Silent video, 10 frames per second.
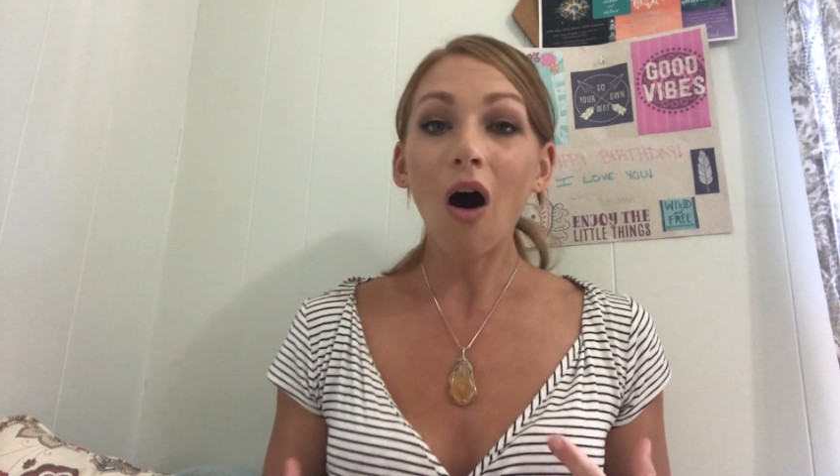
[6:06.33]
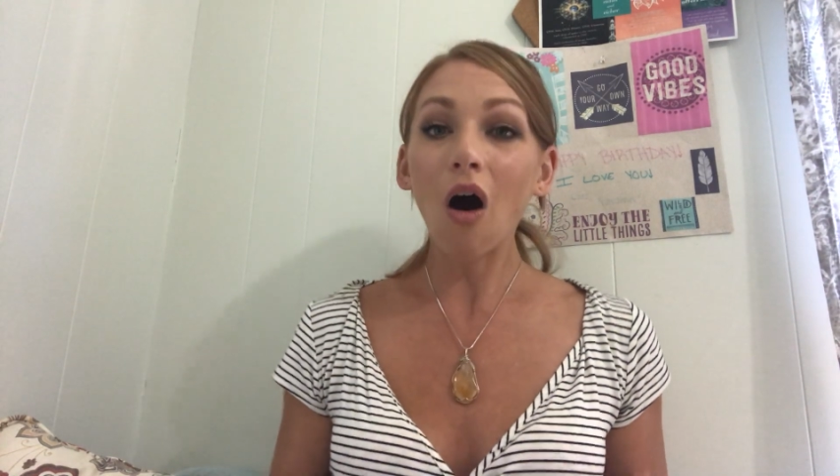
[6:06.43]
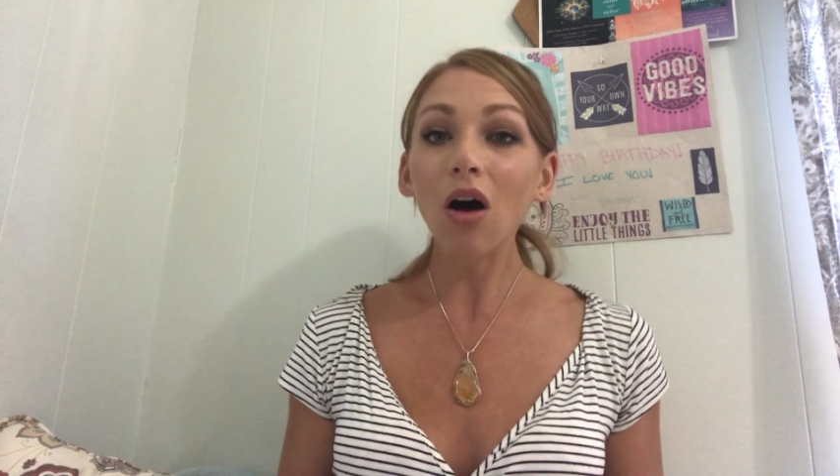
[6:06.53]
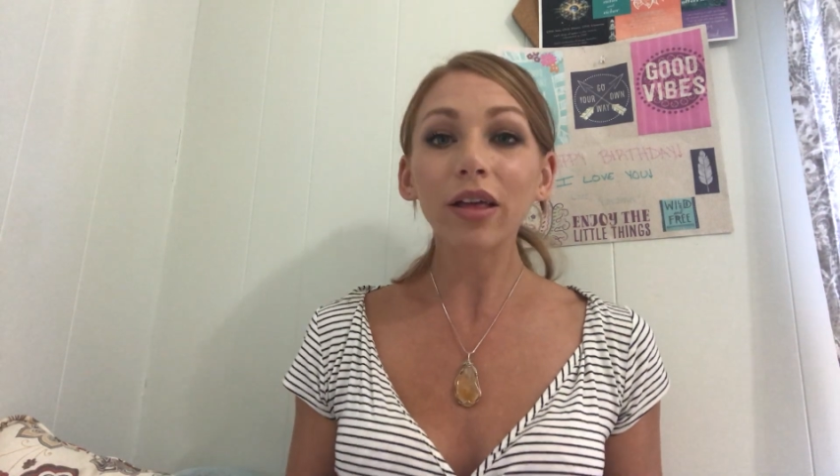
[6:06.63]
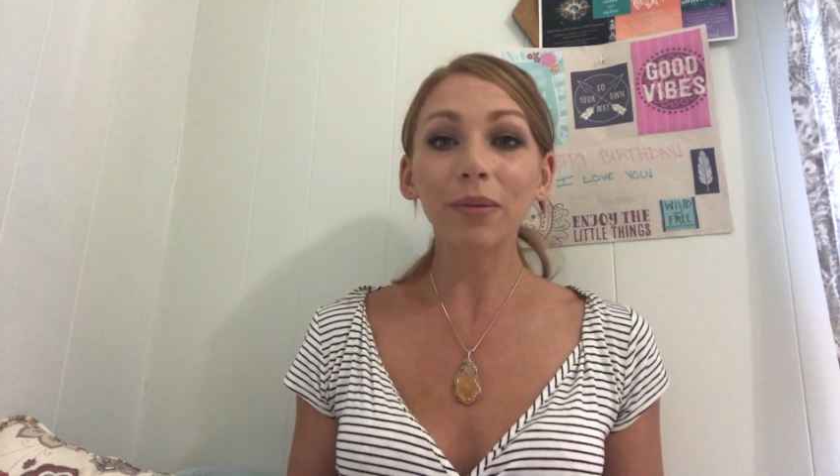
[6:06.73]

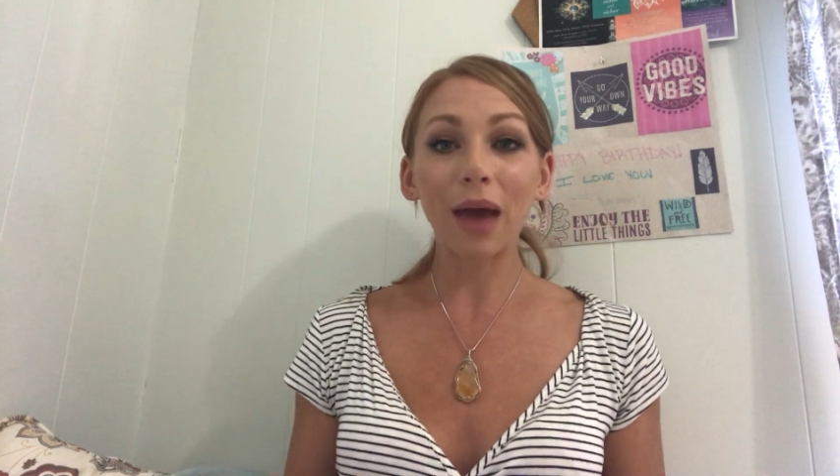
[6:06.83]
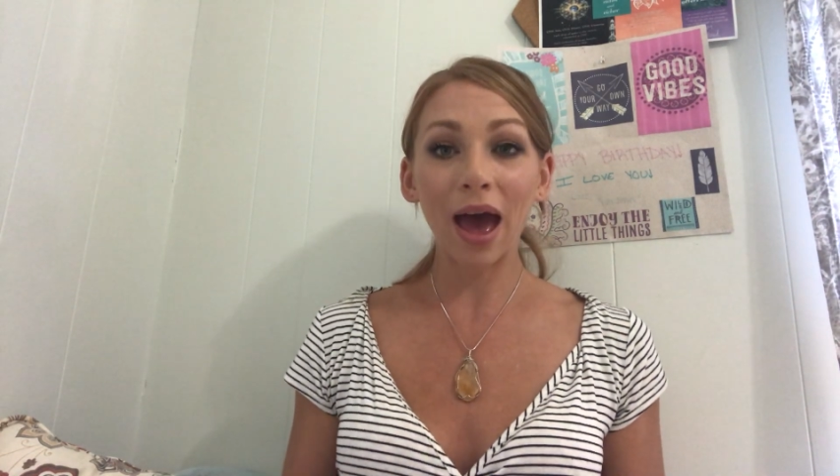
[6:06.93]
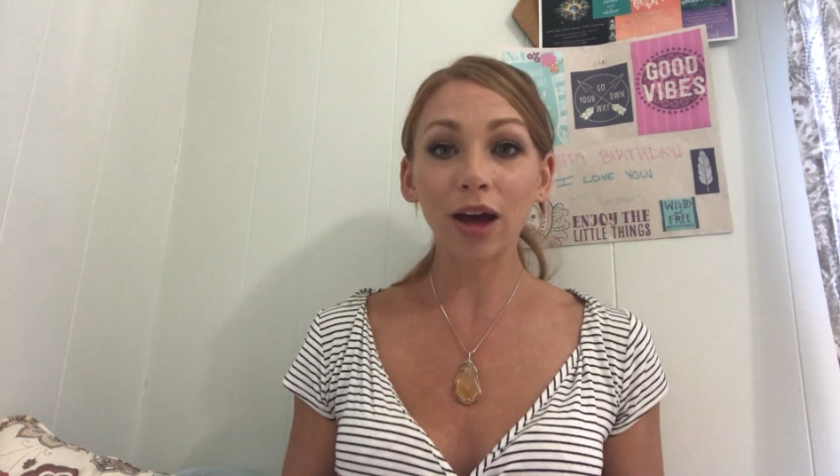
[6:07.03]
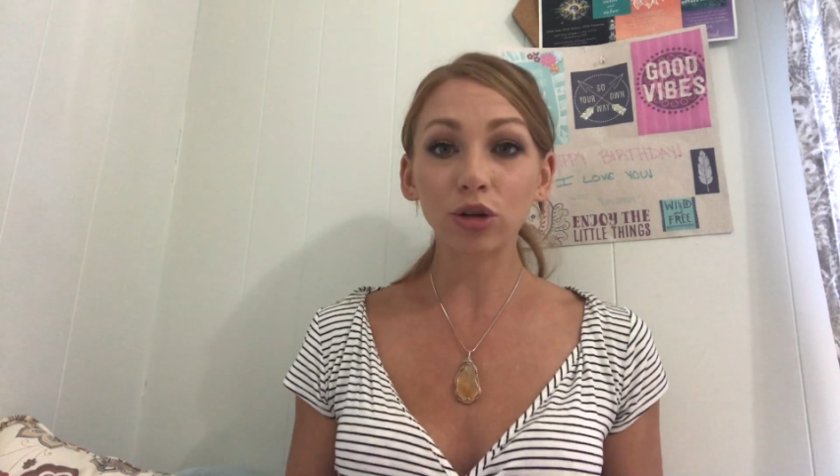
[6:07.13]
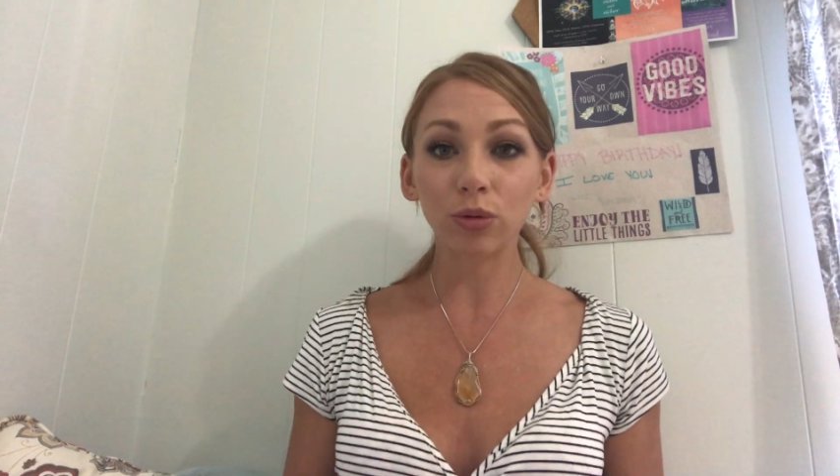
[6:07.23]
all I'm
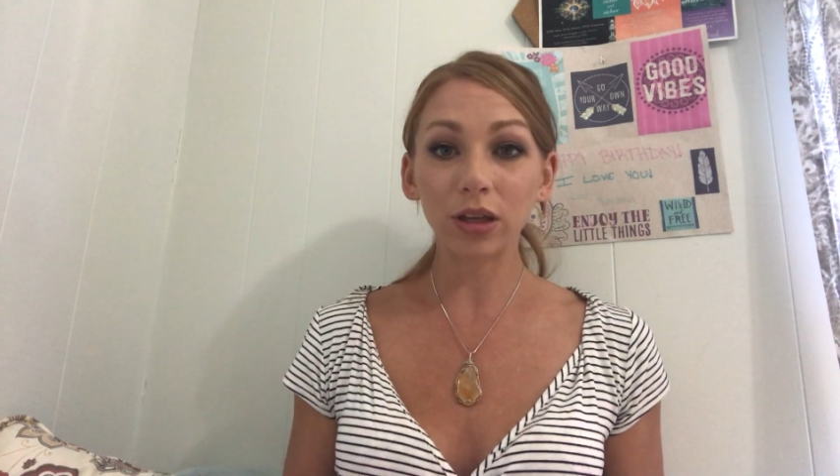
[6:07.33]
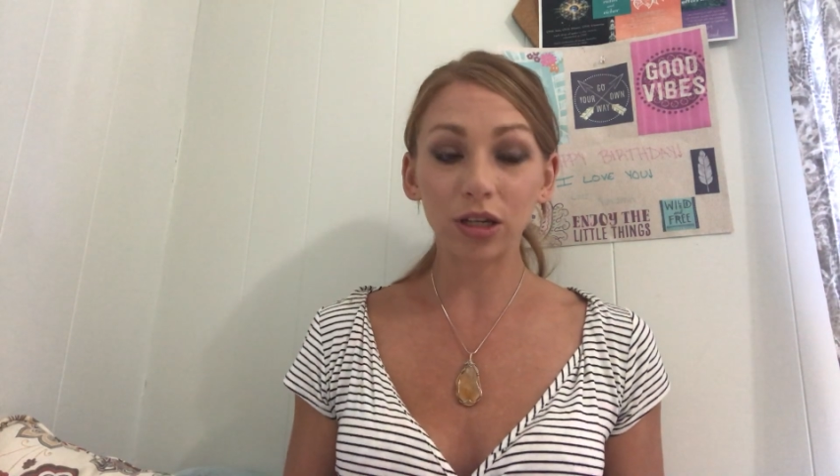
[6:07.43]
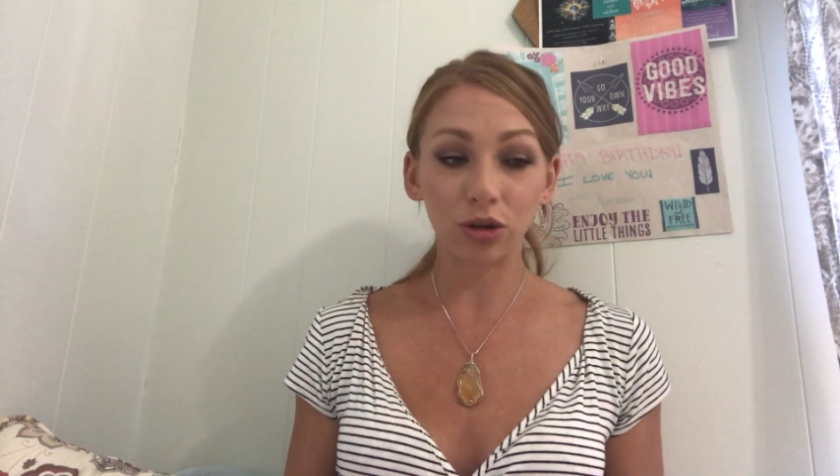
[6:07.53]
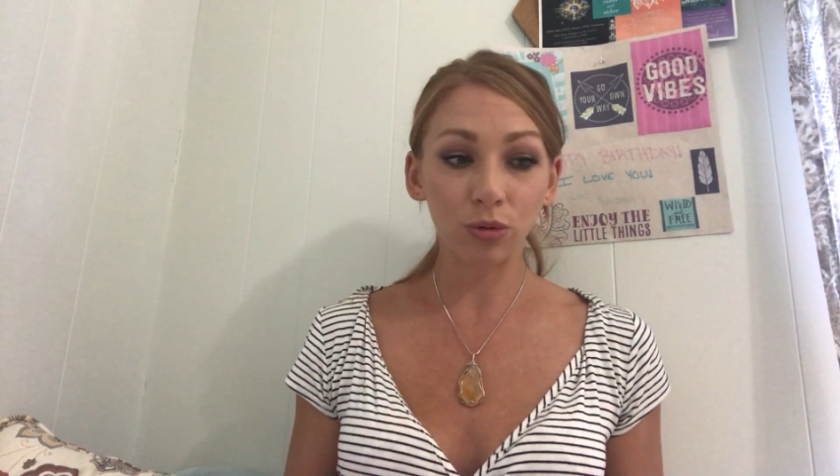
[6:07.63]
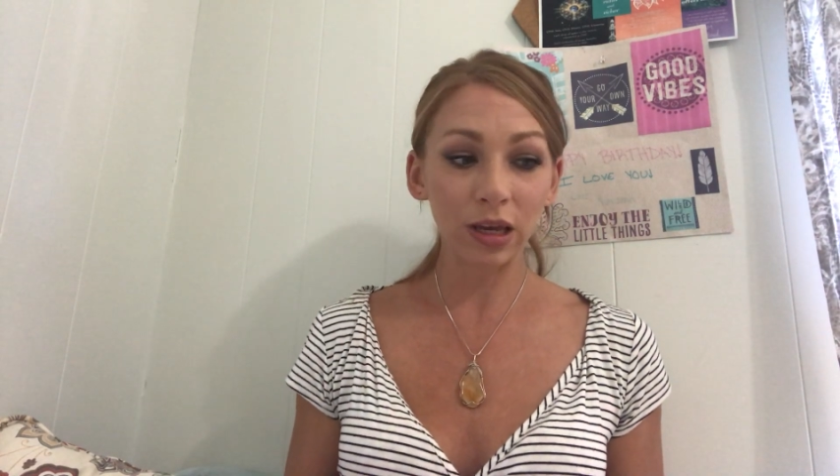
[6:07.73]

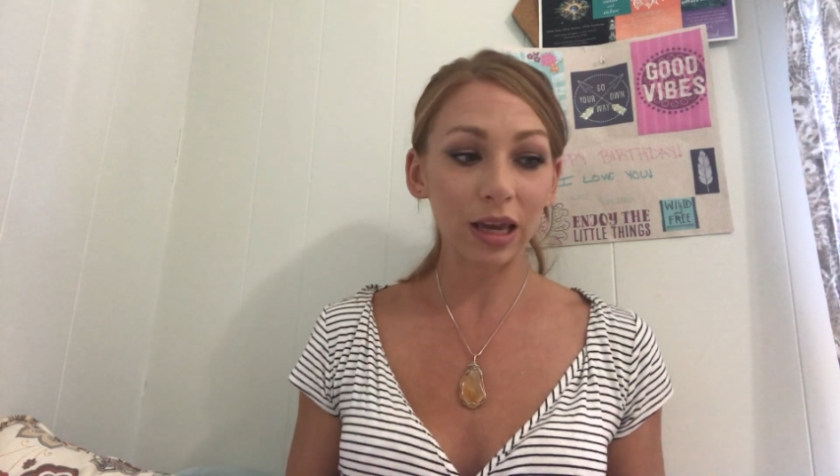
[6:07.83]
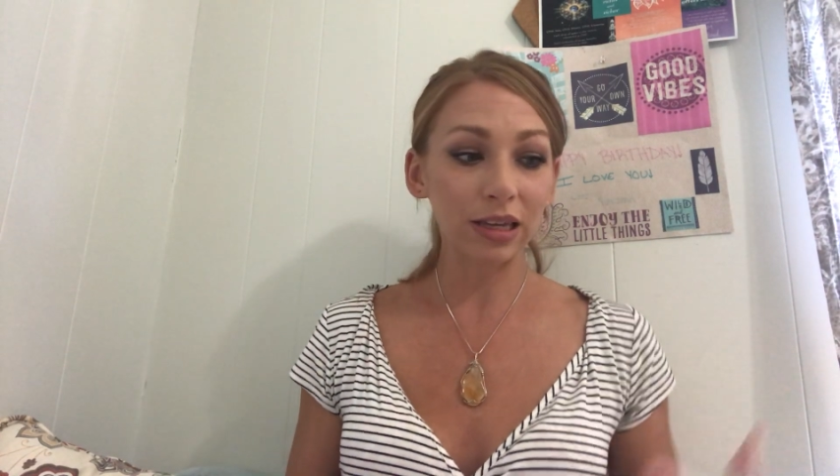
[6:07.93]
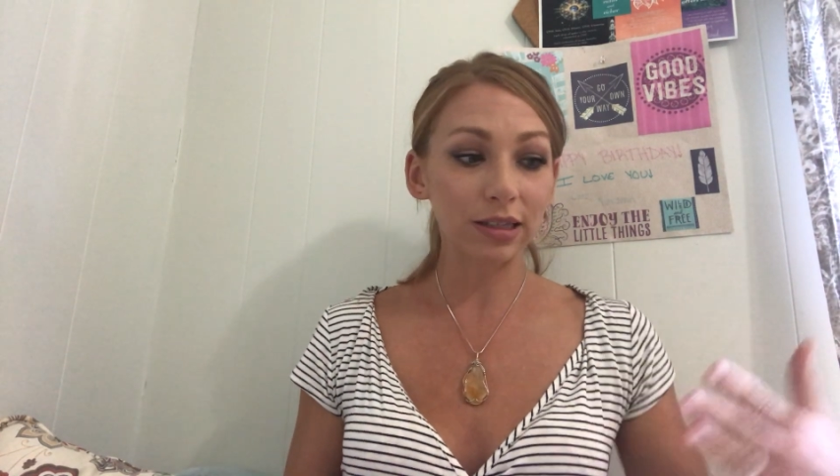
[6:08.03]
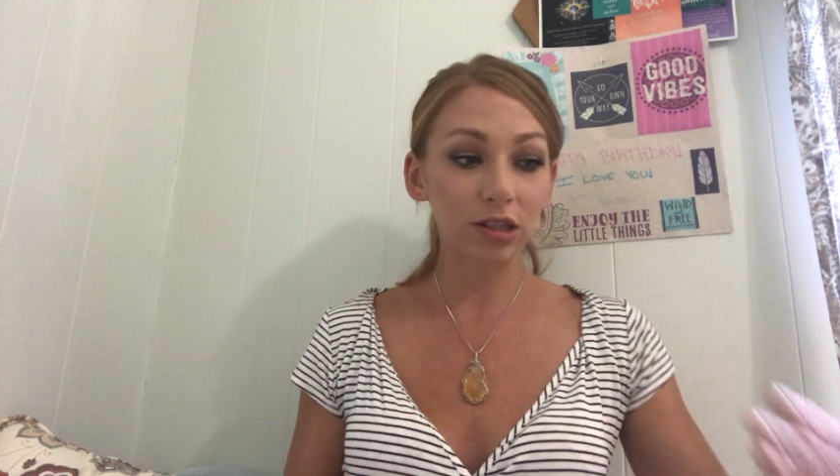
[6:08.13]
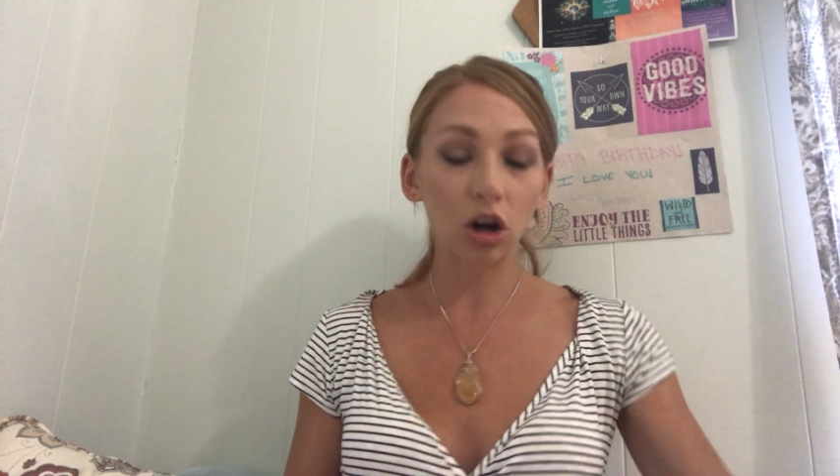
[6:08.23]
actually doing
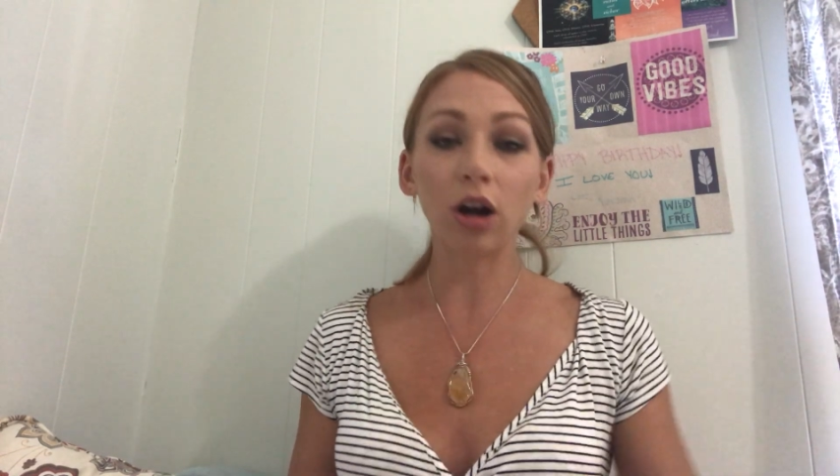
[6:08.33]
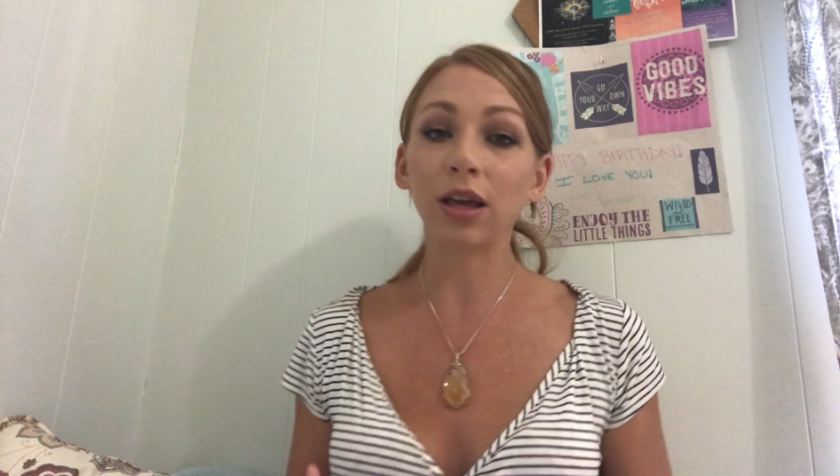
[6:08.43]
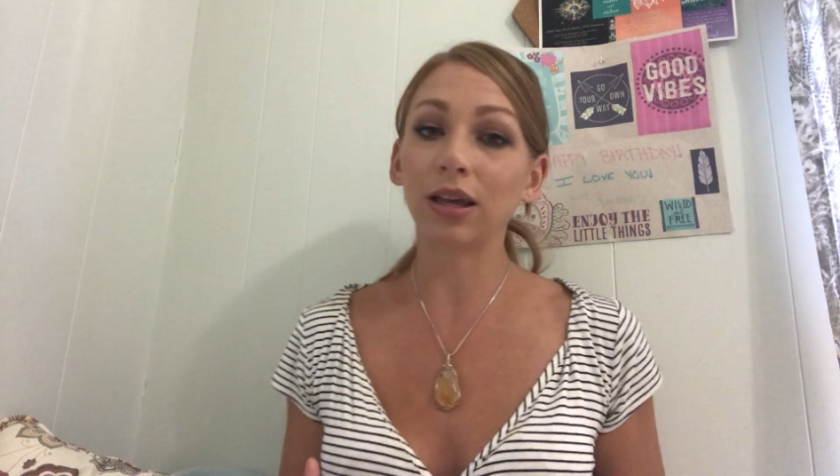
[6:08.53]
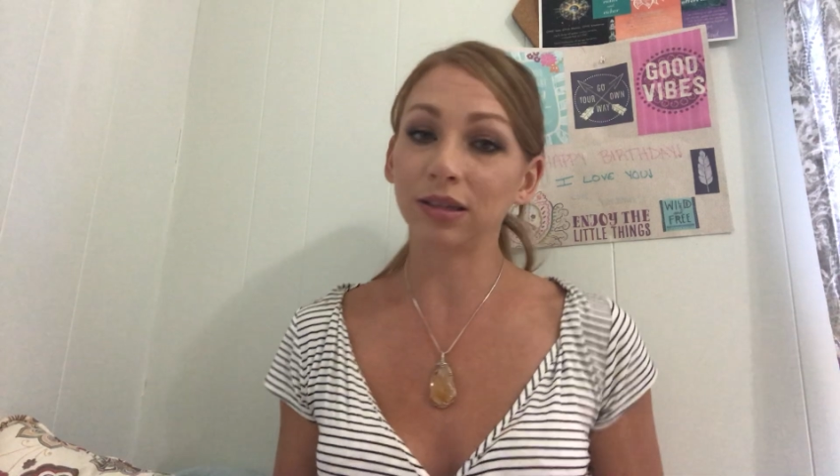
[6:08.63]
is starting